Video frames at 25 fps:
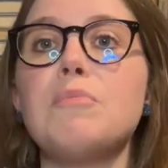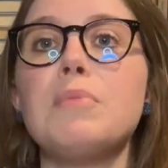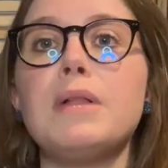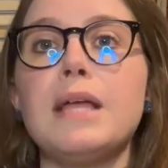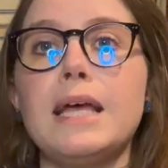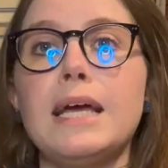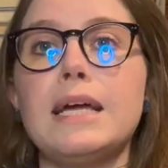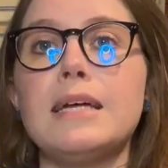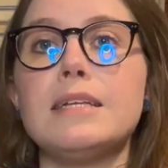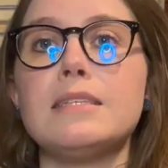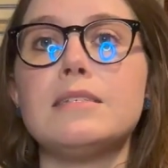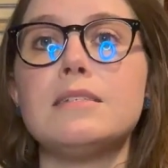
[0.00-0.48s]

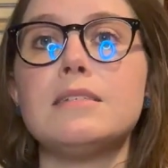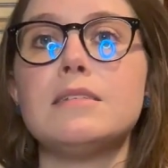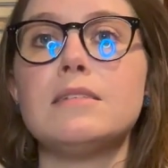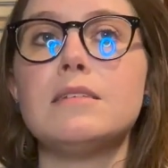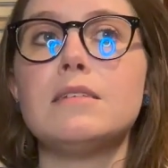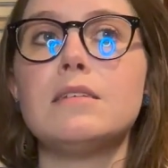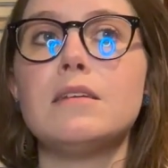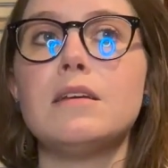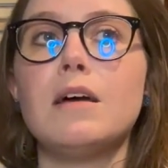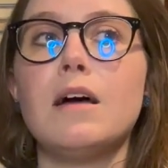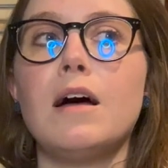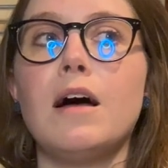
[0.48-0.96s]
plants
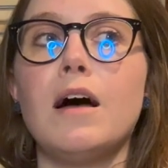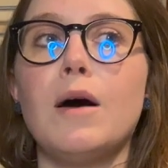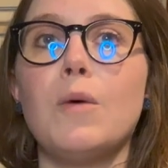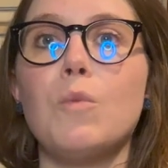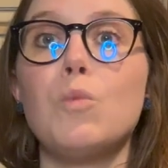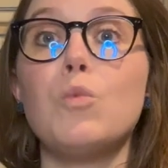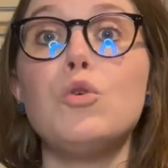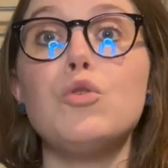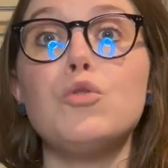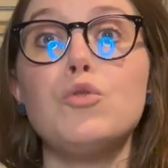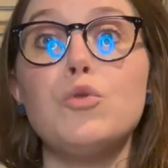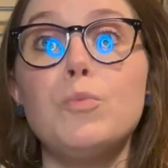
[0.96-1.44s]

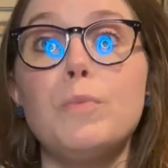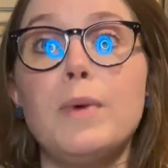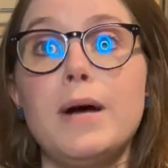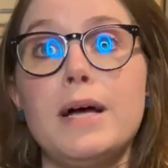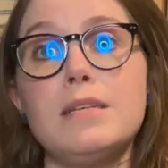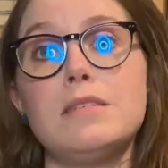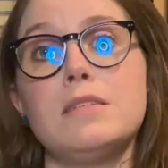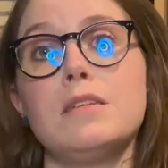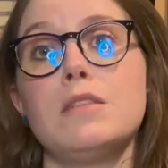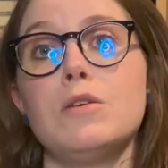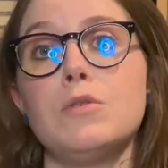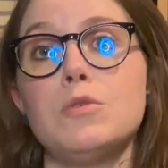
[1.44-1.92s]
will do
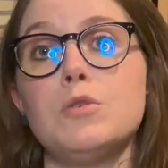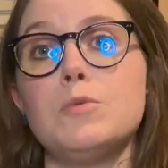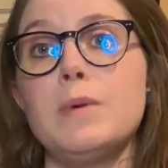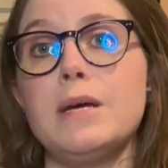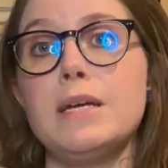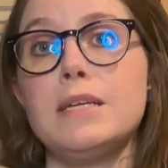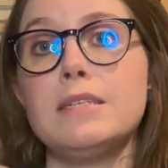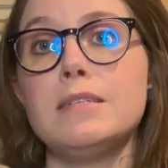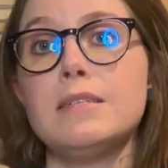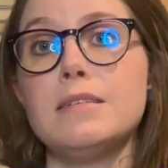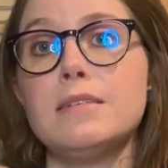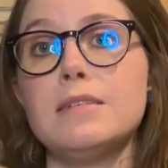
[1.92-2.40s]
best in those
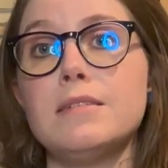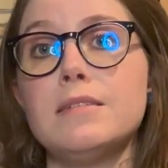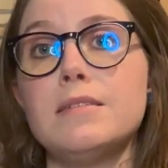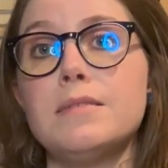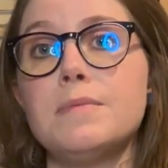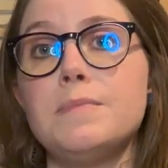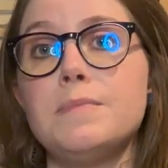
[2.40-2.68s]
spaces.